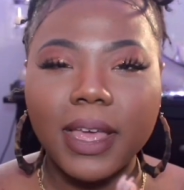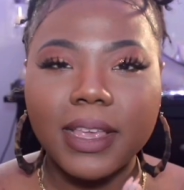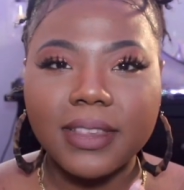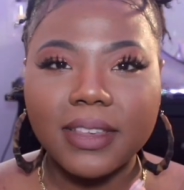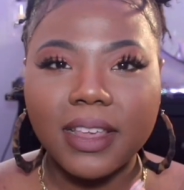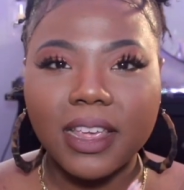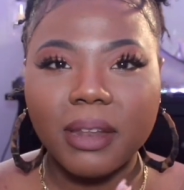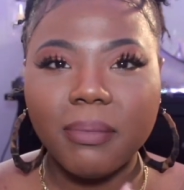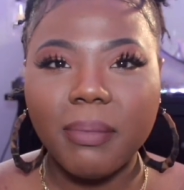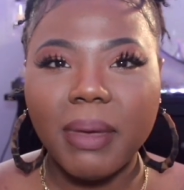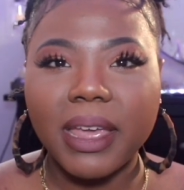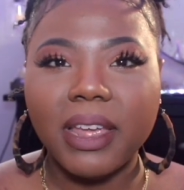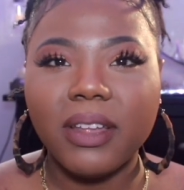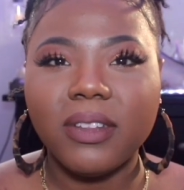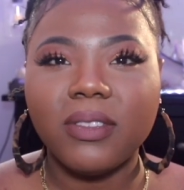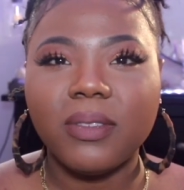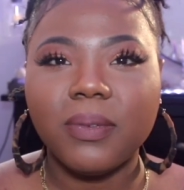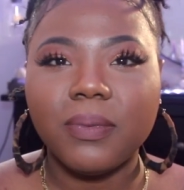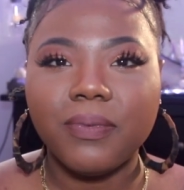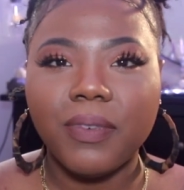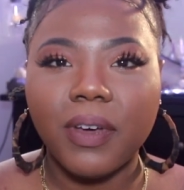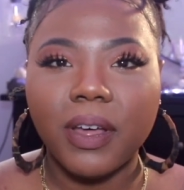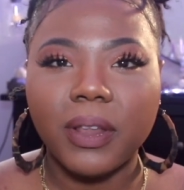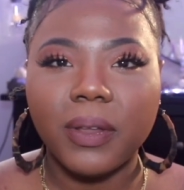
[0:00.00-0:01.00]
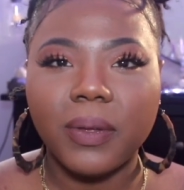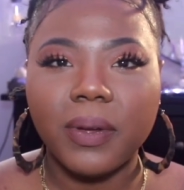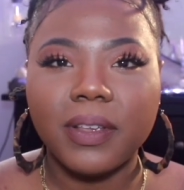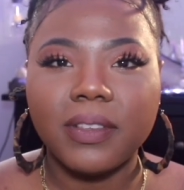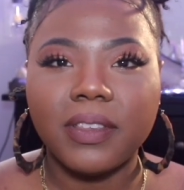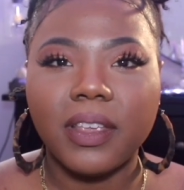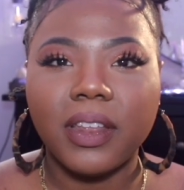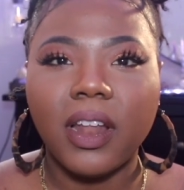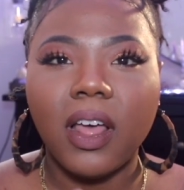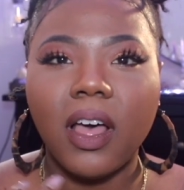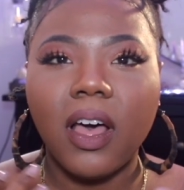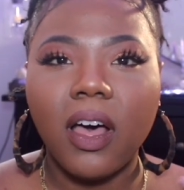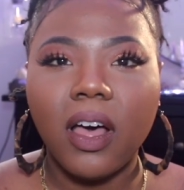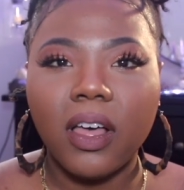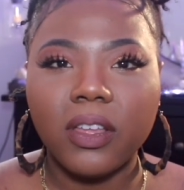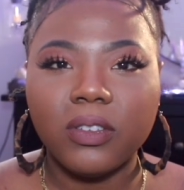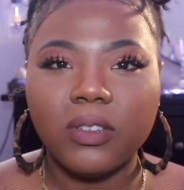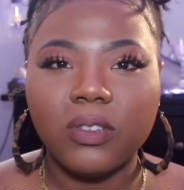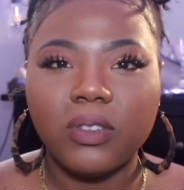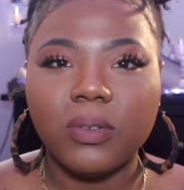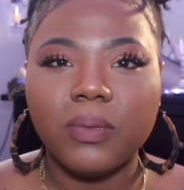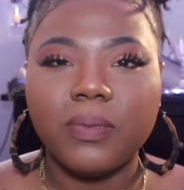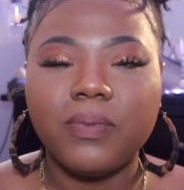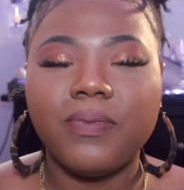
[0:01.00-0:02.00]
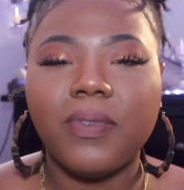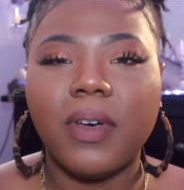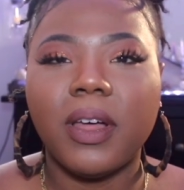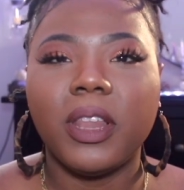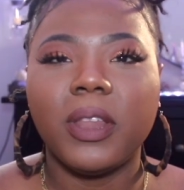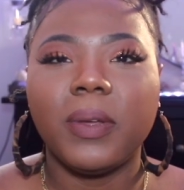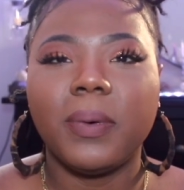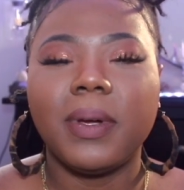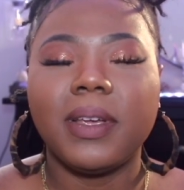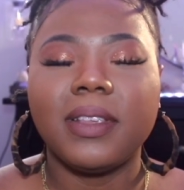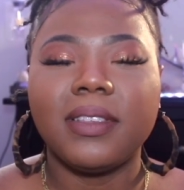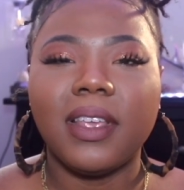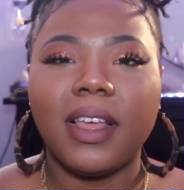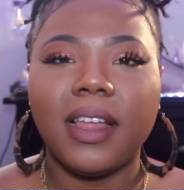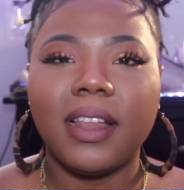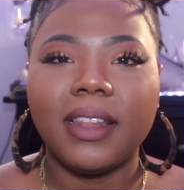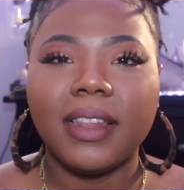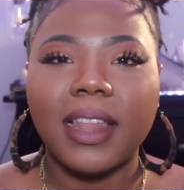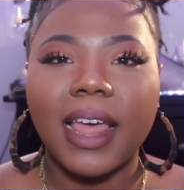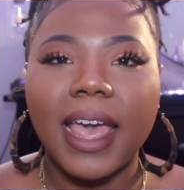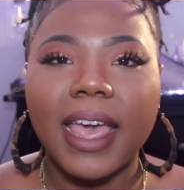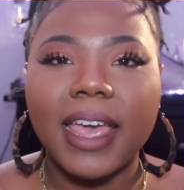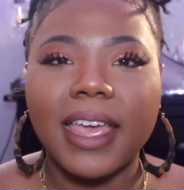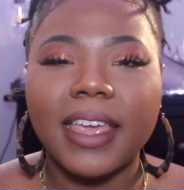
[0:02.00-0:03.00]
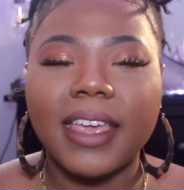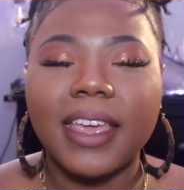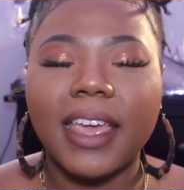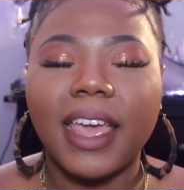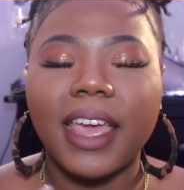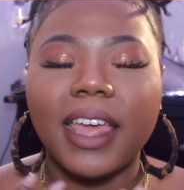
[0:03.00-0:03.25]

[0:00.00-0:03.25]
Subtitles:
good, my YouTube followers and all YouTube followers alike?